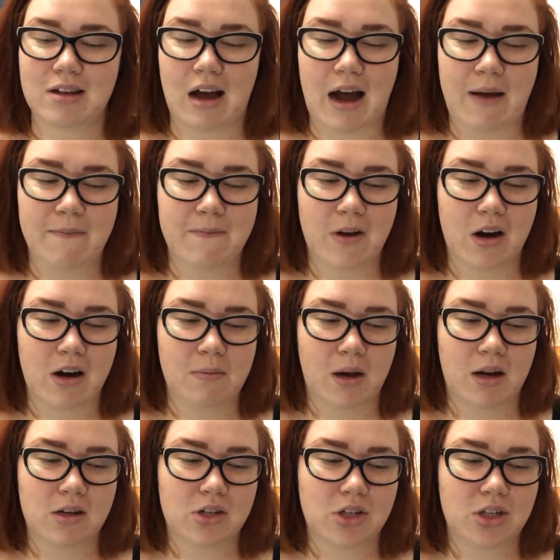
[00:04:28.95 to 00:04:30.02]
I'm very
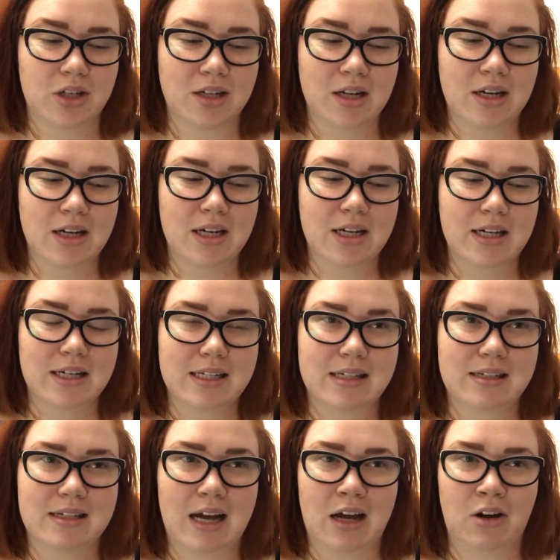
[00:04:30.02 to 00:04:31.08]
much
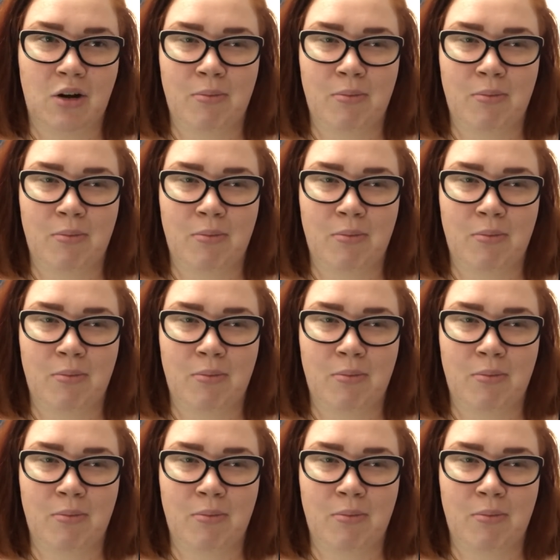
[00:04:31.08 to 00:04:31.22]
set